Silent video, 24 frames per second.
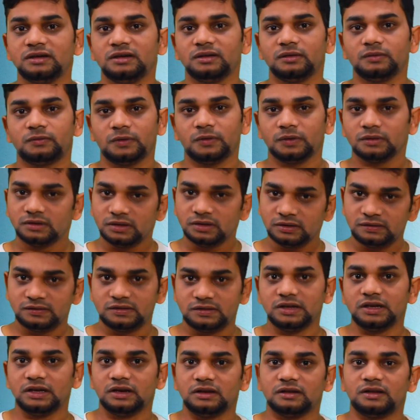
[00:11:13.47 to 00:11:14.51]
For this
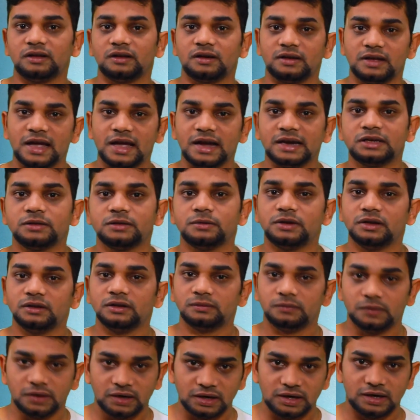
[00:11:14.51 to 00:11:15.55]
steel, the reactivity is
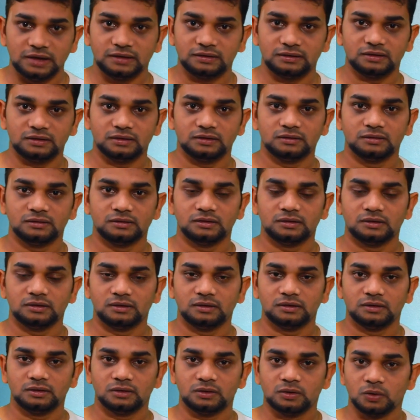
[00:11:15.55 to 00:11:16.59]
very less.
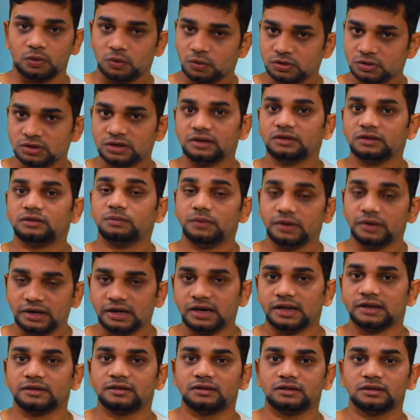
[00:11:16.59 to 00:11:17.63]
Corrosion is very
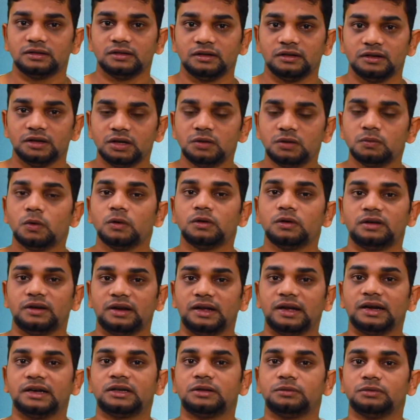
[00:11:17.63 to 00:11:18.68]
less. It won't
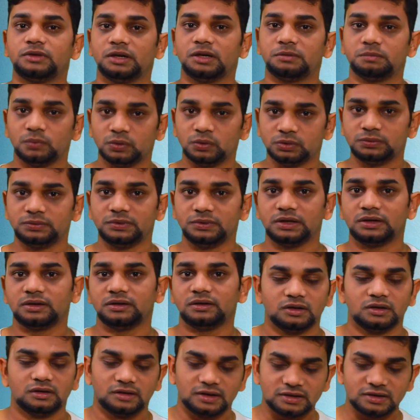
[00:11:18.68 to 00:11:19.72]
react with atmosphere.
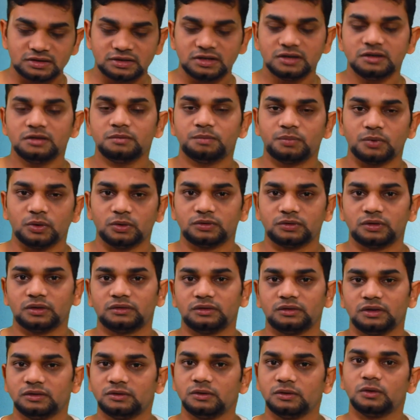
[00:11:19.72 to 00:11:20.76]
Rusting process
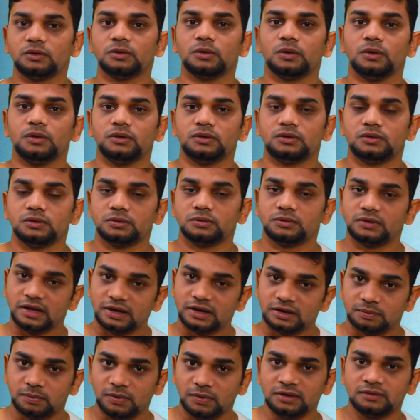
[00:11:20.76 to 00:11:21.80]
is not going to
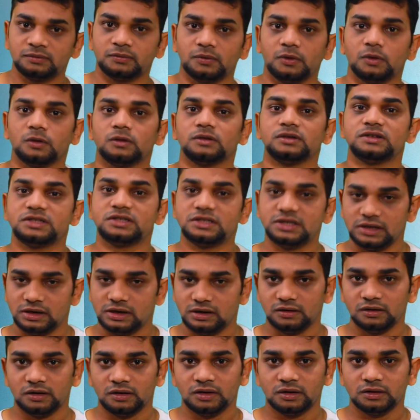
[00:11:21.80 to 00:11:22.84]
take place for steel.
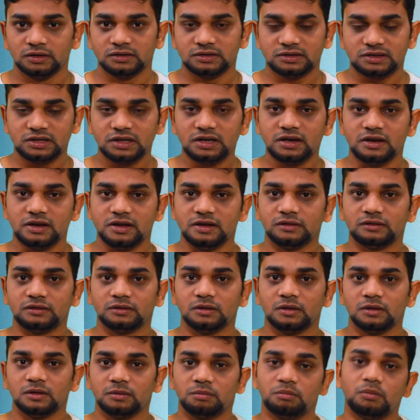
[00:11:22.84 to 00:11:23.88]
Steel is
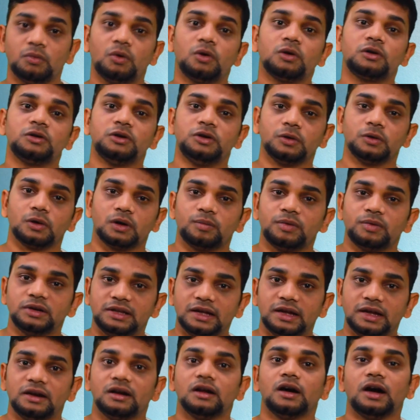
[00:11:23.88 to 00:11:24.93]
more durable
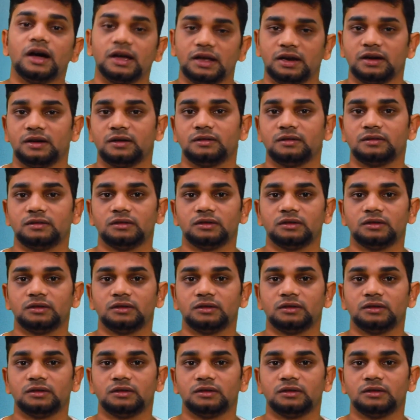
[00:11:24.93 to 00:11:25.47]
than iron.